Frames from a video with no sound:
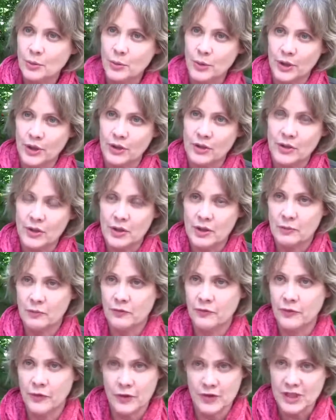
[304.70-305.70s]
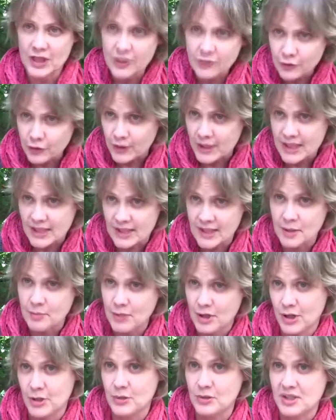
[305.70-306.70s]
were vociferously
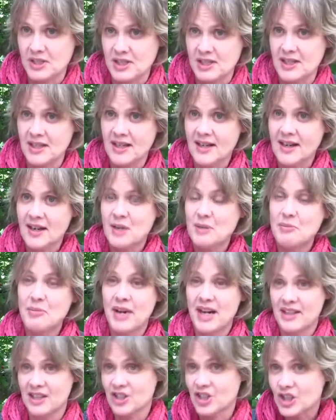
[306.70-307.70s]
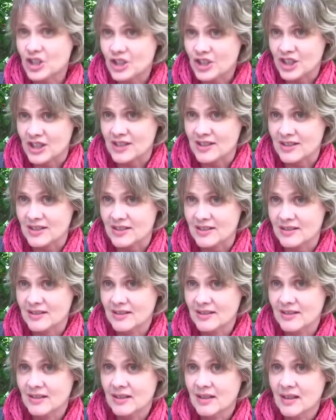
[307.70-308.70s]
opposed by the churches.
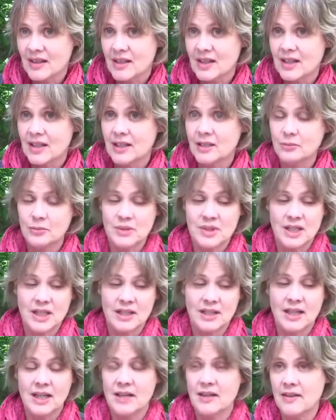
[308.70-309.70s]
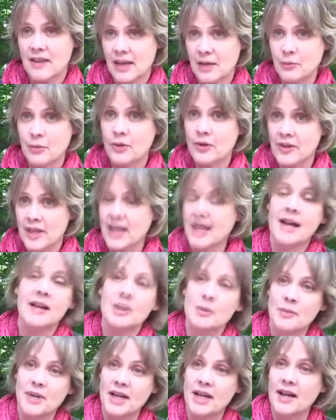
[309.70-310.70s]
They were the
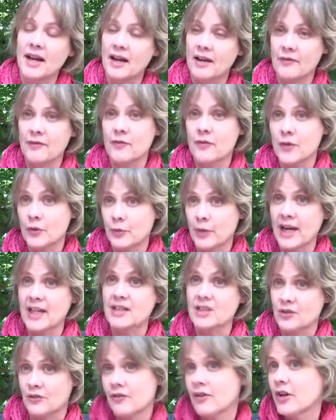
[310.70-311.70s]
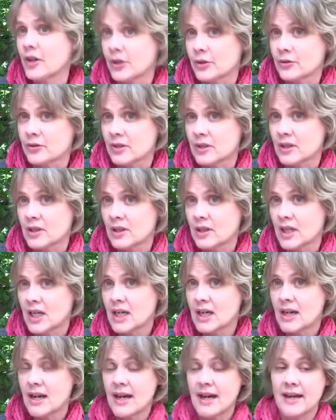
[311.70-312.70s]
enemy of the right to vote,
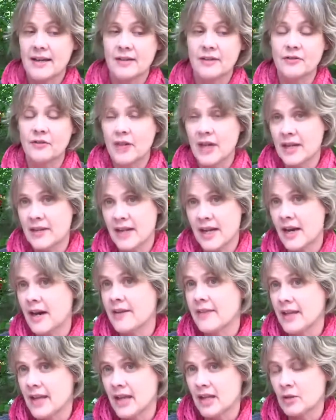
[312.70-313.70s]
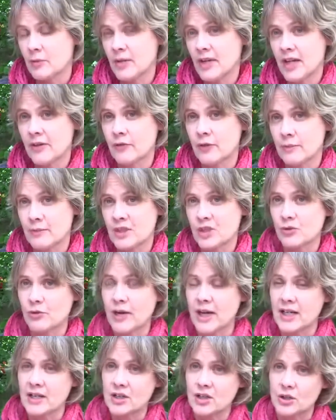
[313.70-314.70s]
and they are the enemy of women's
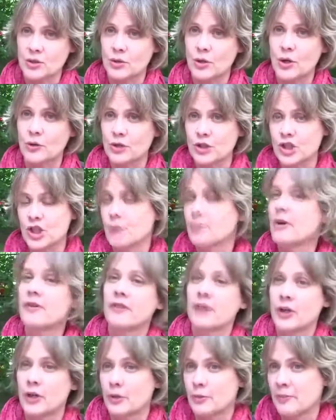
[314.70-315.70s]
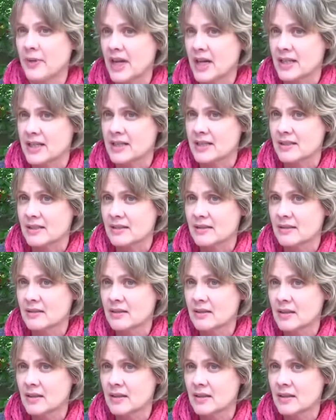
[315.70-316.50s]
right to ownership of our own bodies.